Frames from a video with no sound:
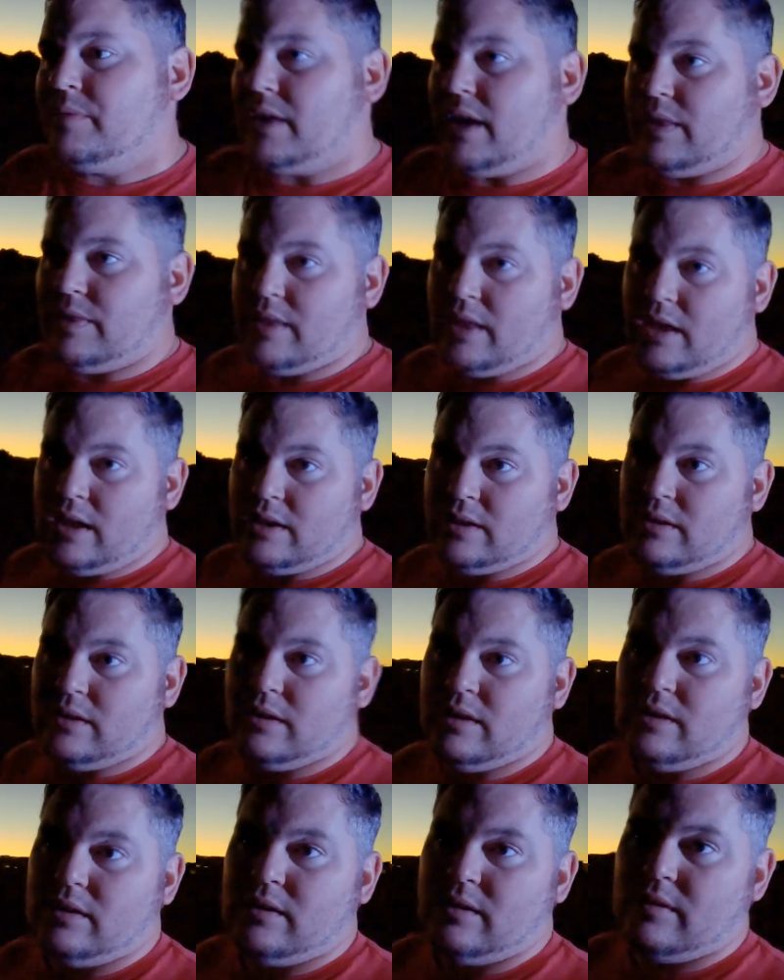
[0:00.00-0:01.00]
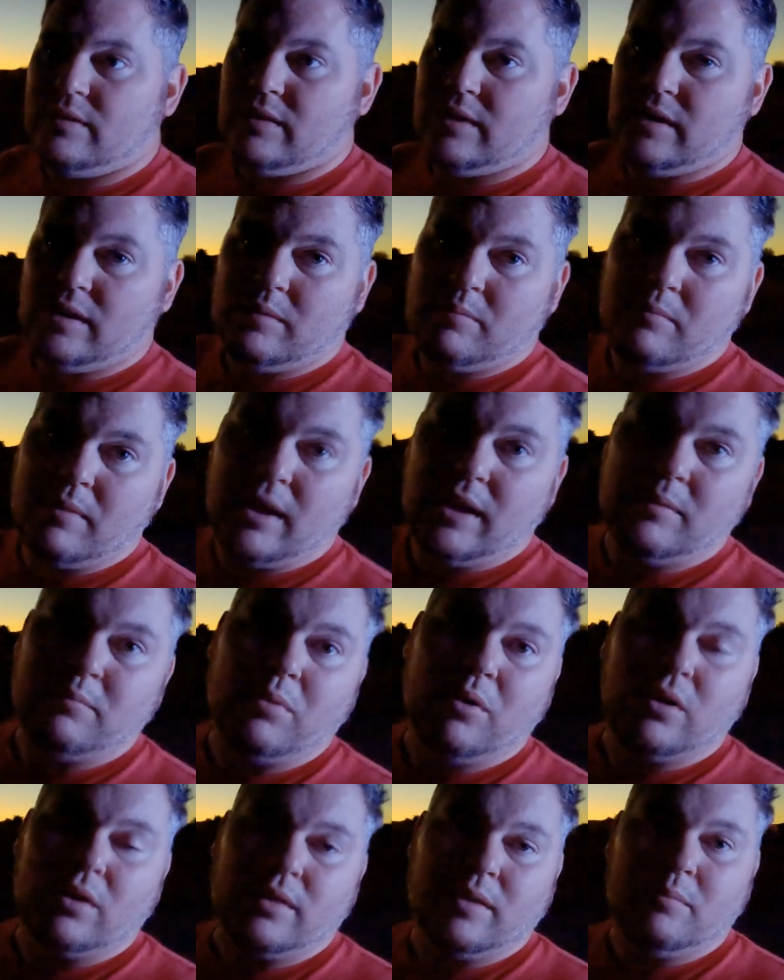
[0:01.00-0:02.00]
And then the main
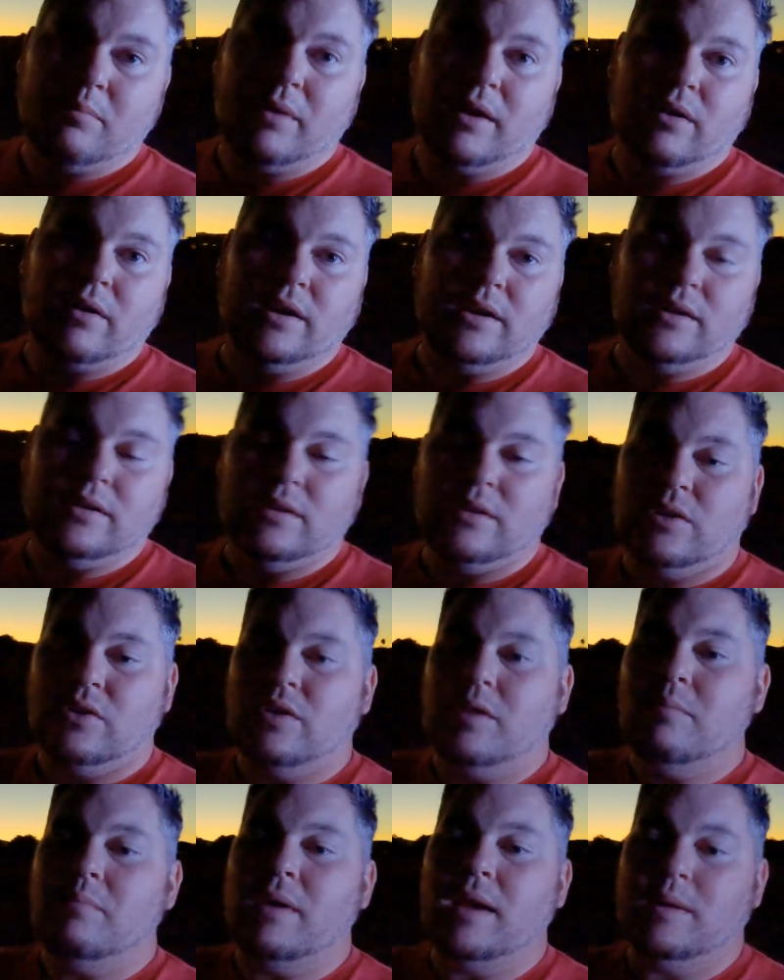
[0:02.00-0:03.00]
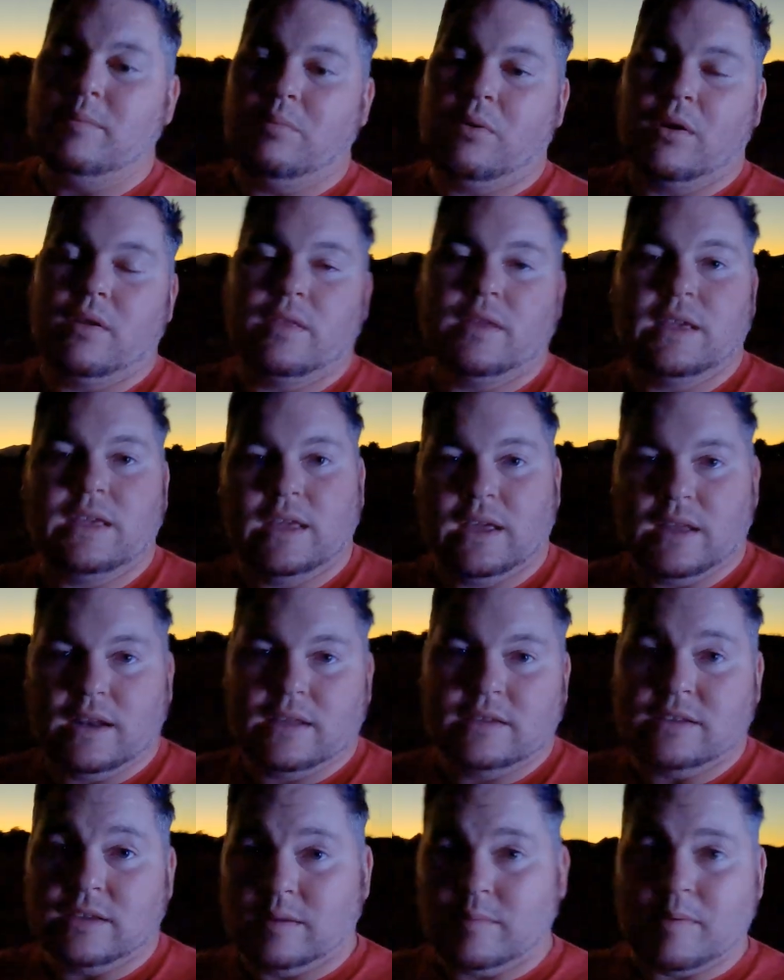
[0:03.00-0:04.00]
part of the bearing, or the main part of the kit,
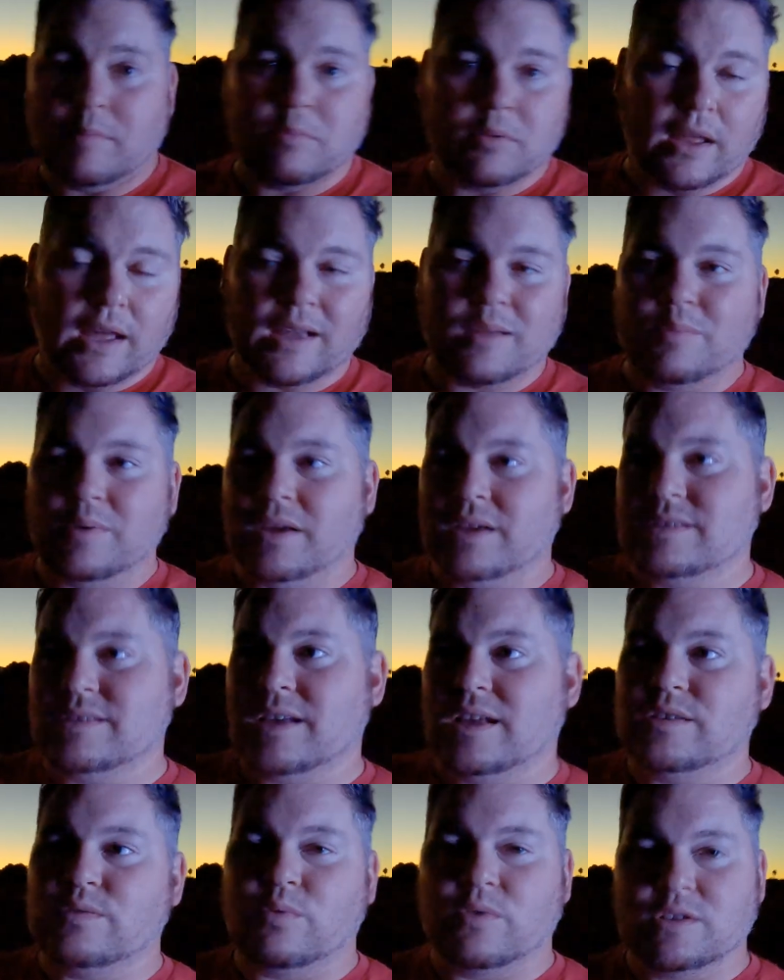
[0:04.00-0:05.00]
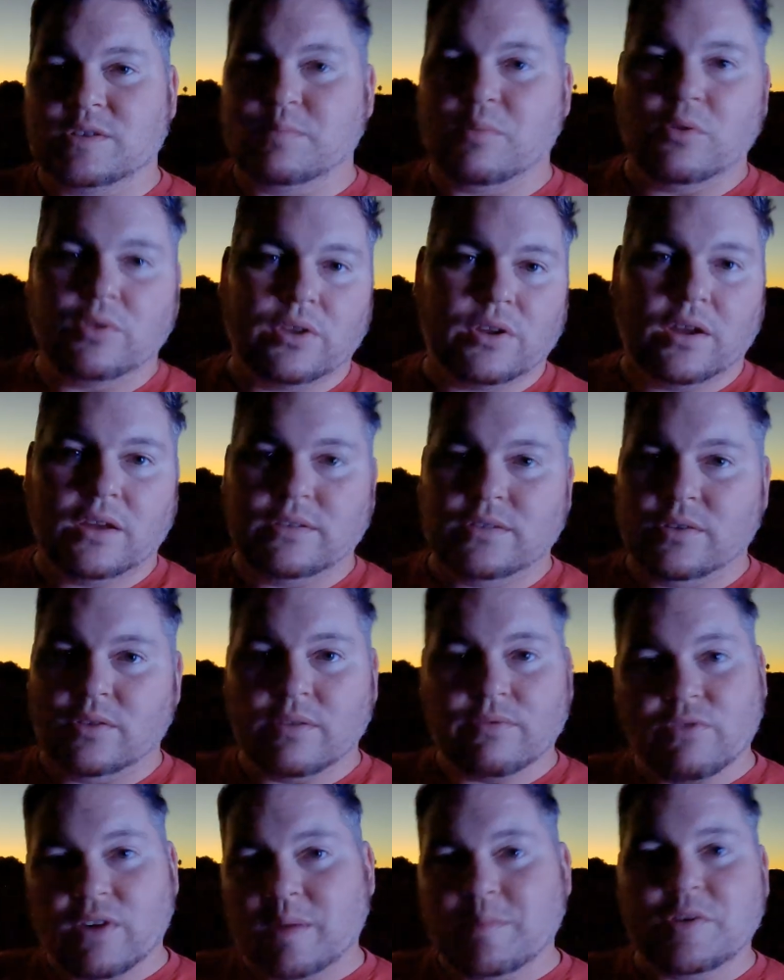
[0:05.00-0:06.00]
is gonna be black, because that's where it's bolted onto.
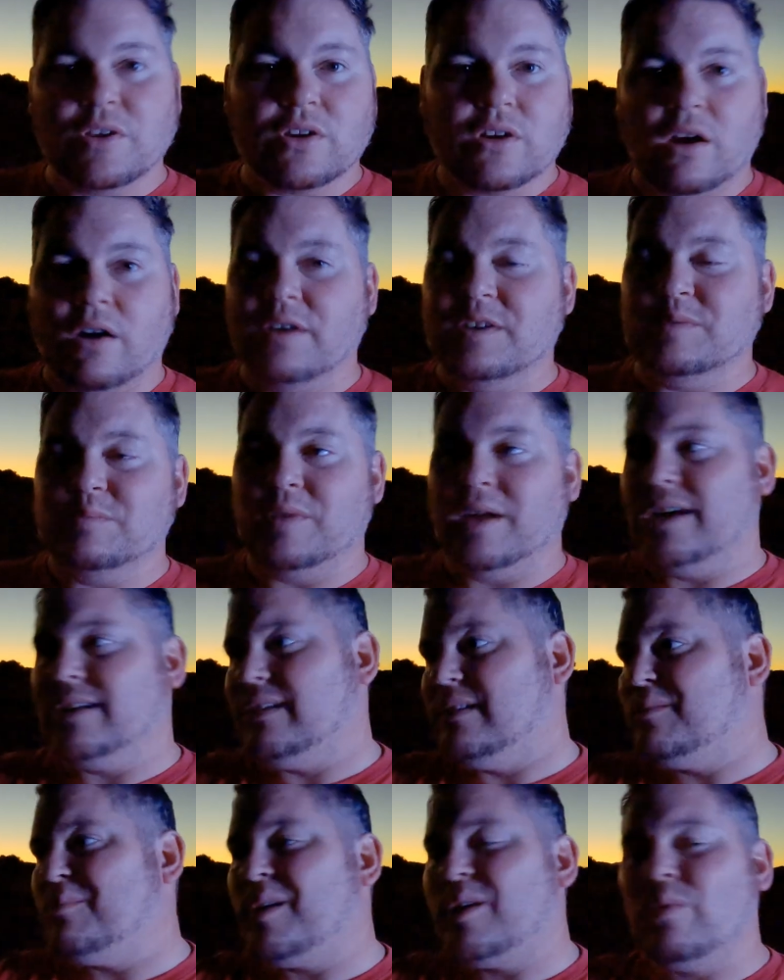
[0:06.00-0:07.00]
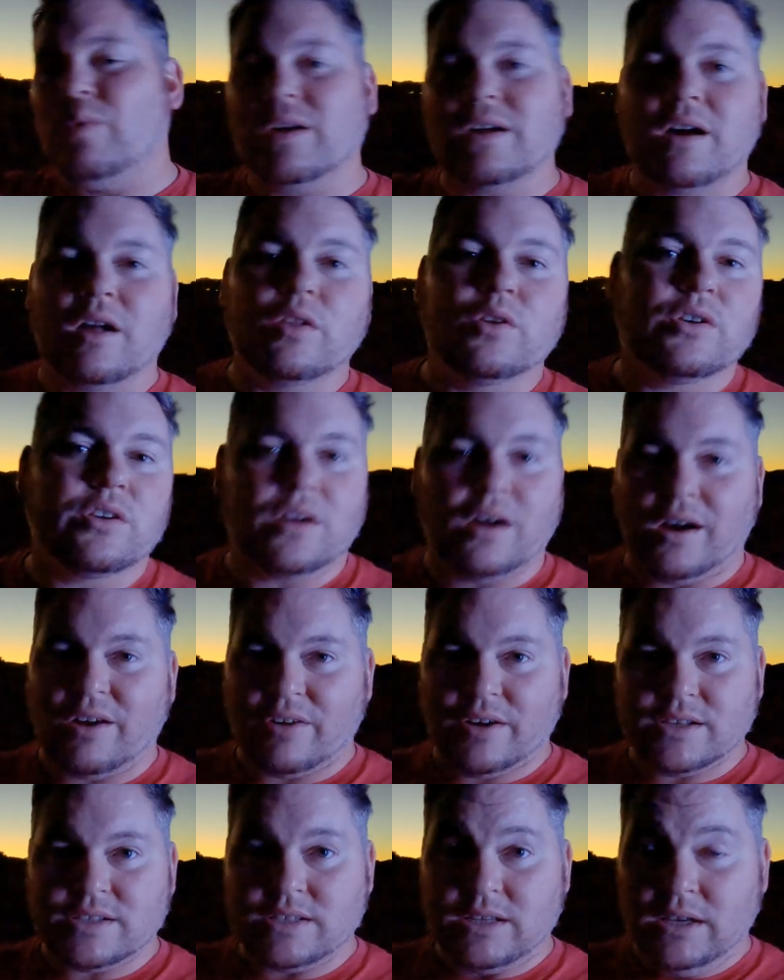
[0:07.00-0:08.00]
The frame of your car is black. Doesn't matter what color your
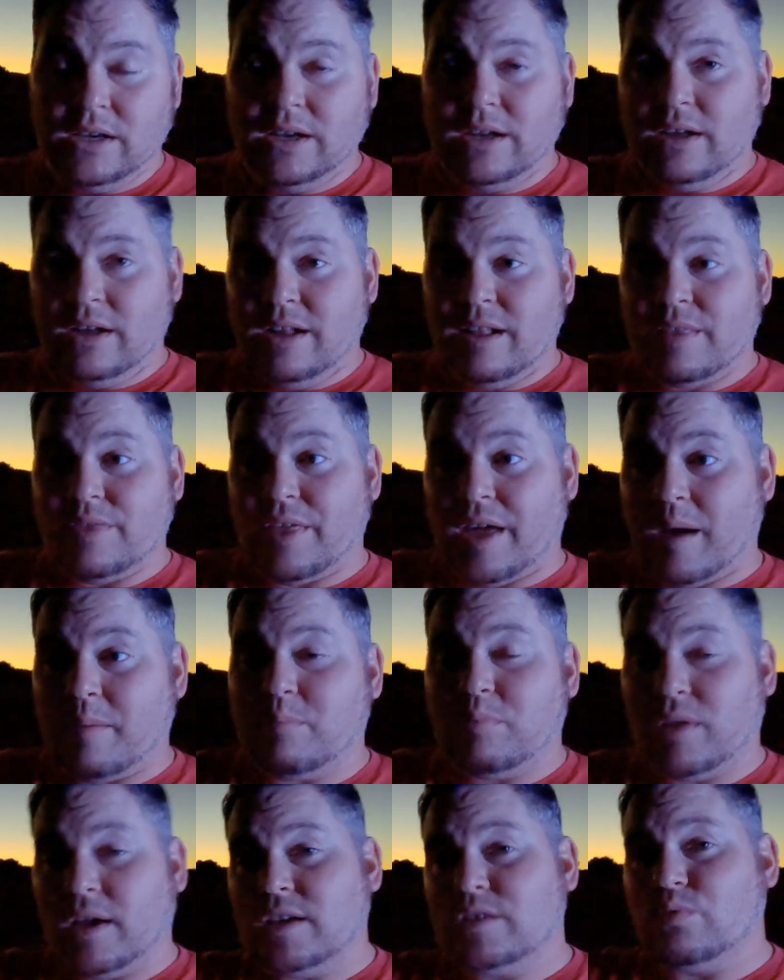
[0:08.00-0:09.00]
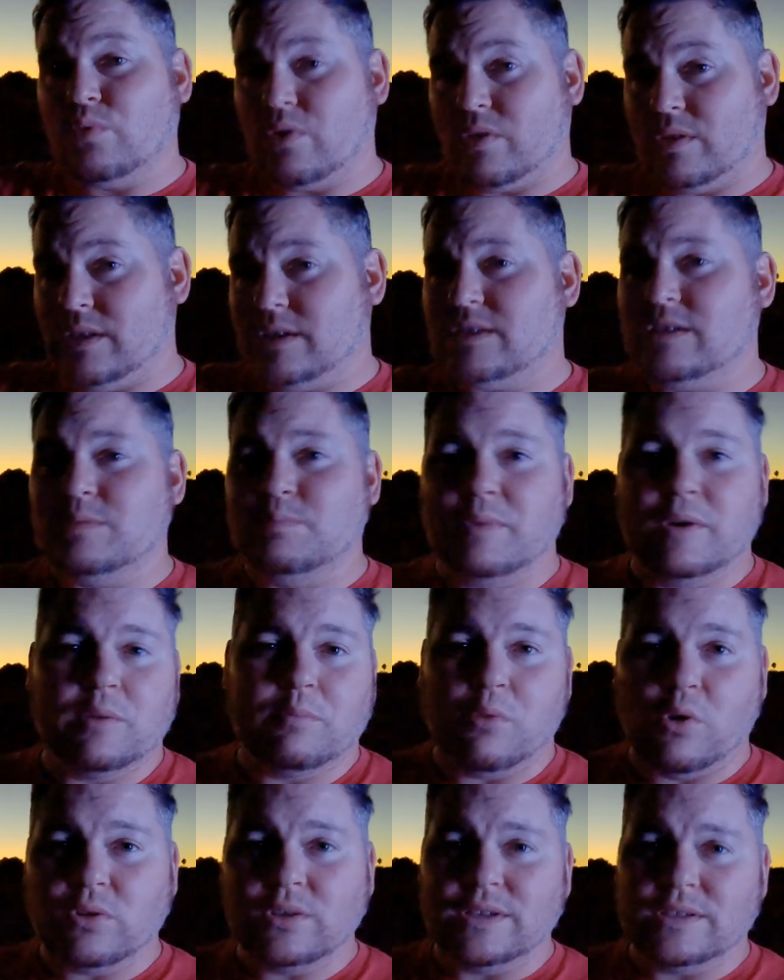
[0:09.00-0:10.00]
car is, that place where this is
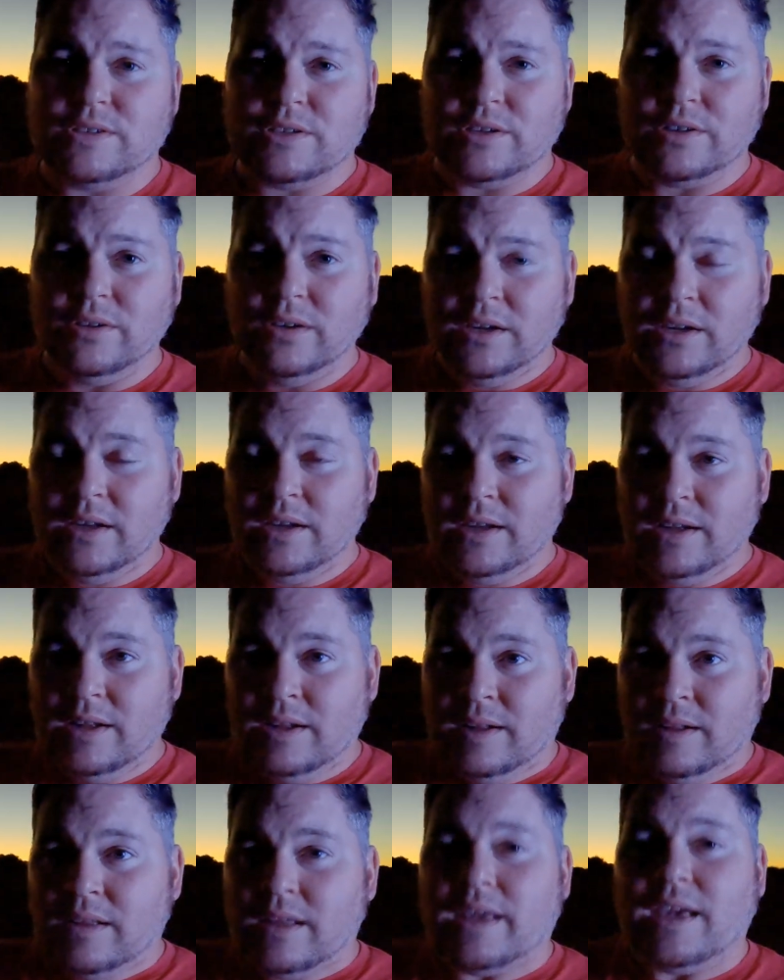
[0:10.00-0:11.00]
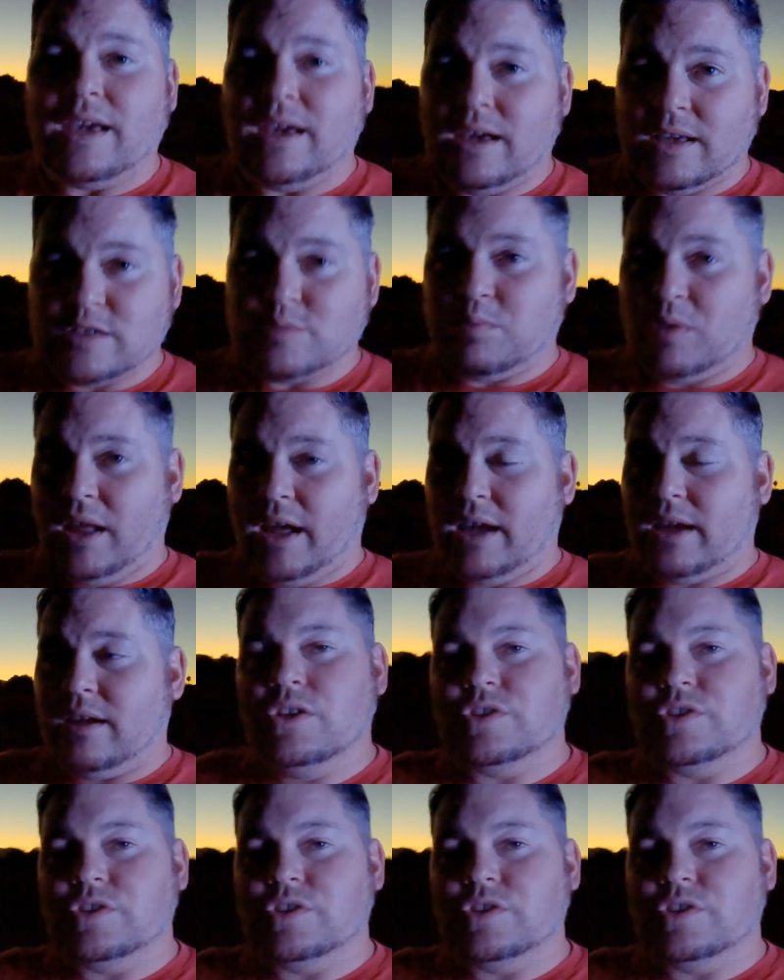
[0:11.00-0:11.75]
bolting to is black.